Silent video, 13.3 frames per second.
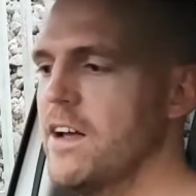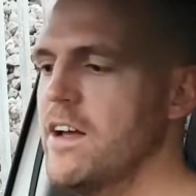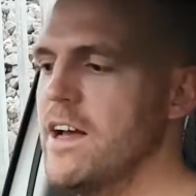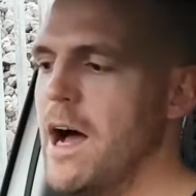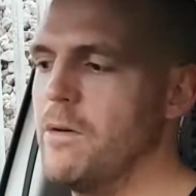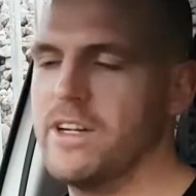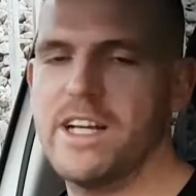I'm
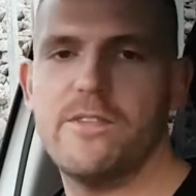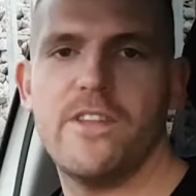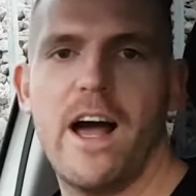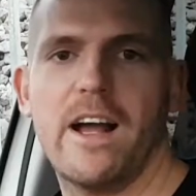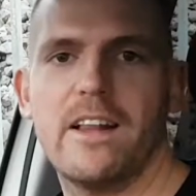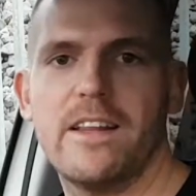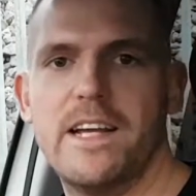going to give that a
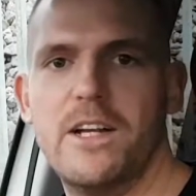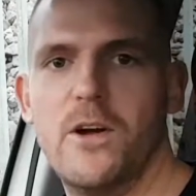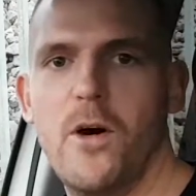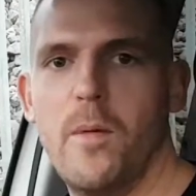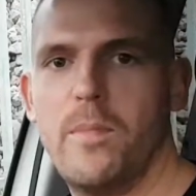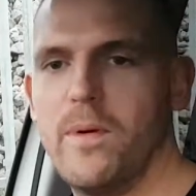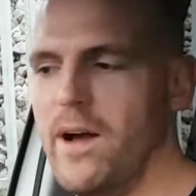clean
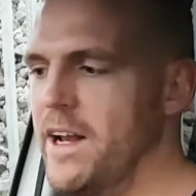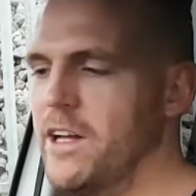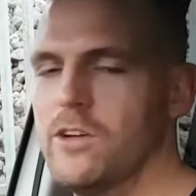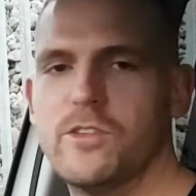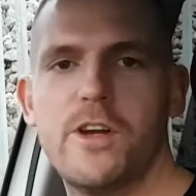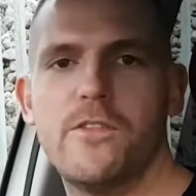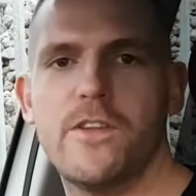up and it'll
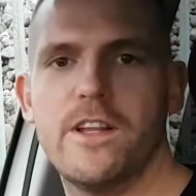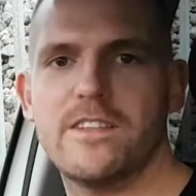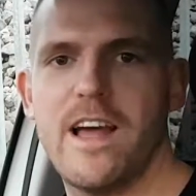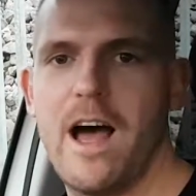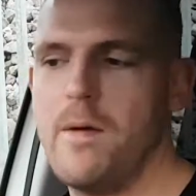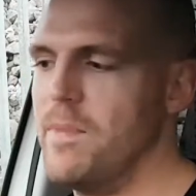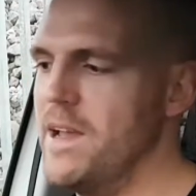do for the
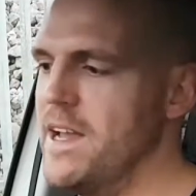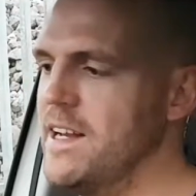time being.